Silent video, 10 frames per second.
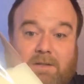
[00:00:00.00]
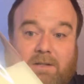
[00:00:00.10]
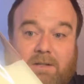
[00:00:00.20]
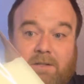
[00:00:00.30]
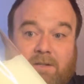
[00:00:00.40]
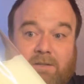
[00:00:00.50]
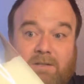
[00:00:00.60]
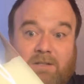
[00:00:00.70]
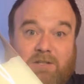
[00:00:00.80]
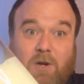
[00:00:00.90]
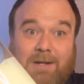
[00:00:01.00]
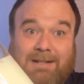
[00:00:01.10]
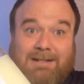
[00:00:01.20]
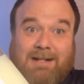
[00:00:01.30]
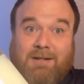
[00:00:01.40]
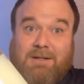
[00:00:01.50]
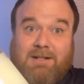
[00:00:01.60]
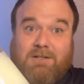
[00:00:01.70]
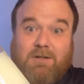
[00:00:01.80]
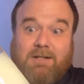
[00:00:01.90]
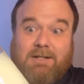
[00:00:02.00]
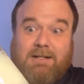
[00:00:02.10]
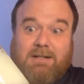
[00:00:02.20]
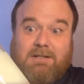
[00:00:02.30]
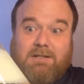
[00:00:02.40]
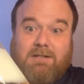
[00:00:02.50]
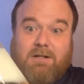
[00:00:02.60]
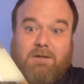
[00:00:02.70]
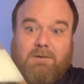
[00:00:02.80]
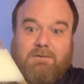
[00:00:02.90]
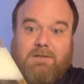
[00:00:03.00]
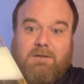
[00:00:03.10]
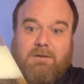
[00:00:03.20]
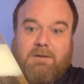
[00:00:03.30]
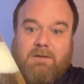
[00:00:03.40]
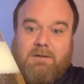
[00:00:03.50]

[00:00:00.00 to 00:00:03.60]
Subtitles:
And they only had a tiny head to start with, so